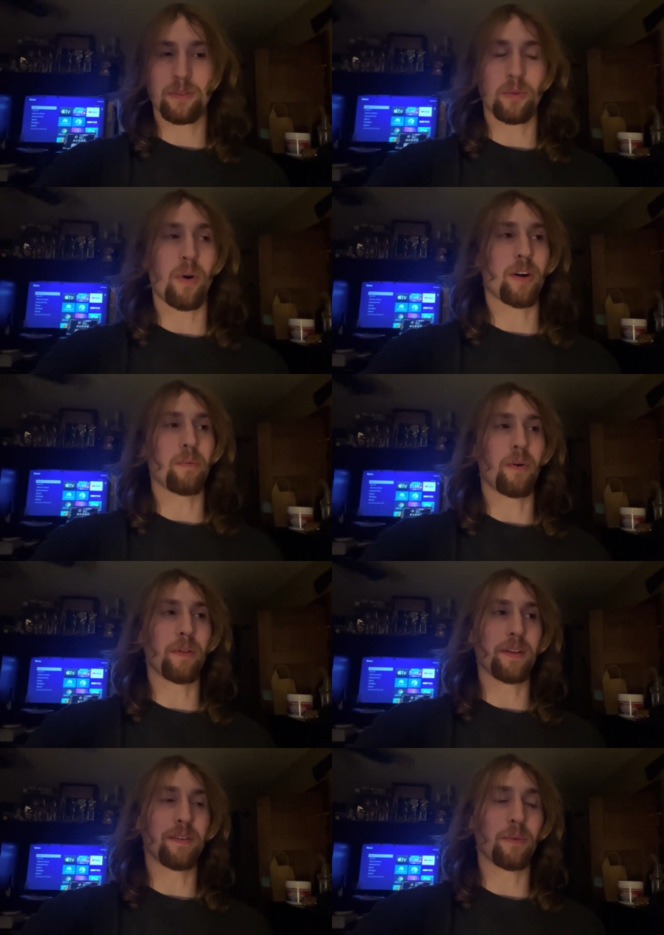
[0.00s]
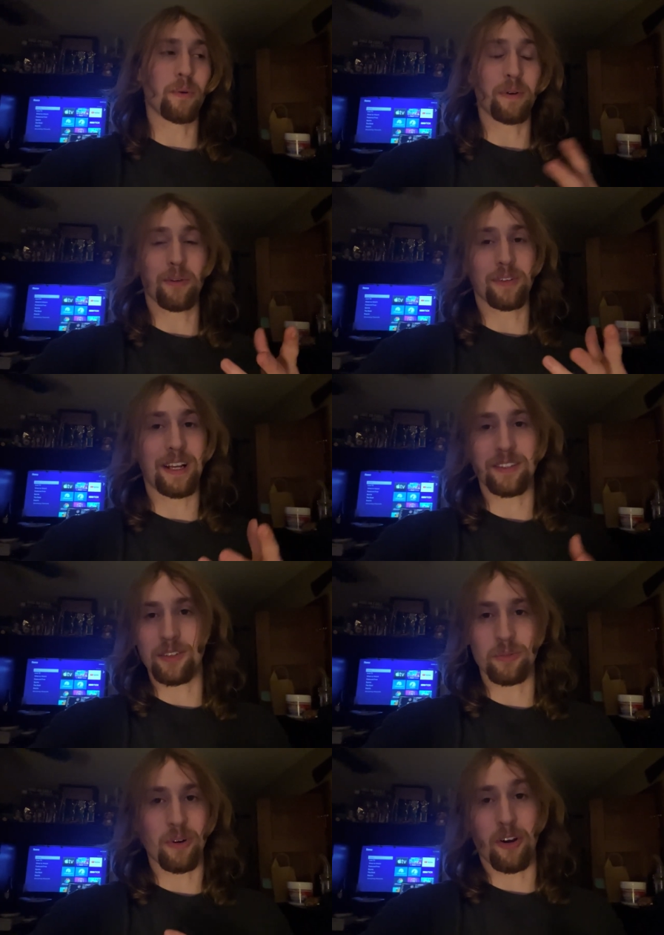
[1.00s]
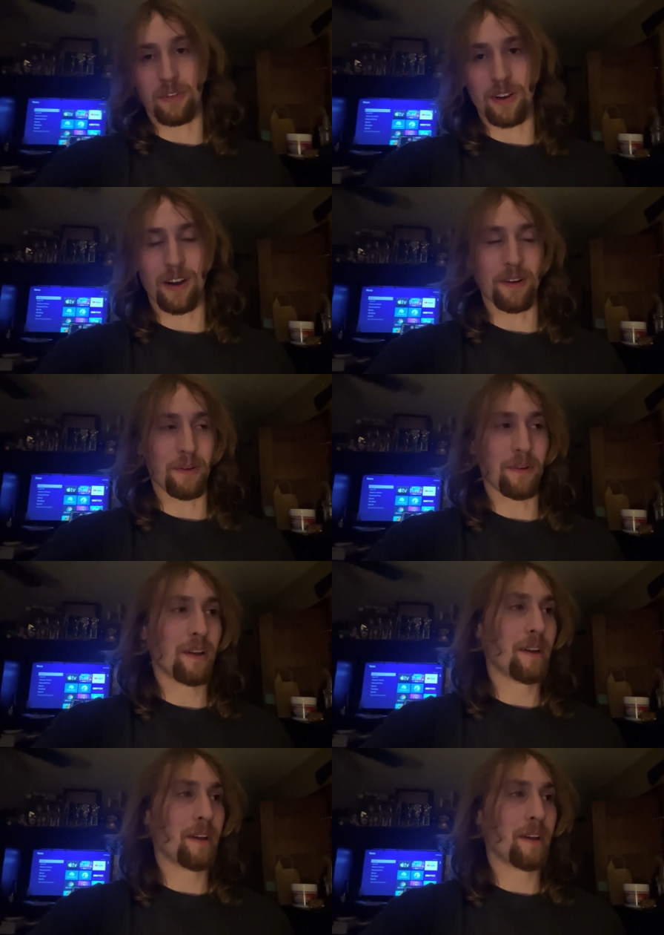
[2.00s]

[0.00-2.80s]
guacamole, or it was actually just raw avocado.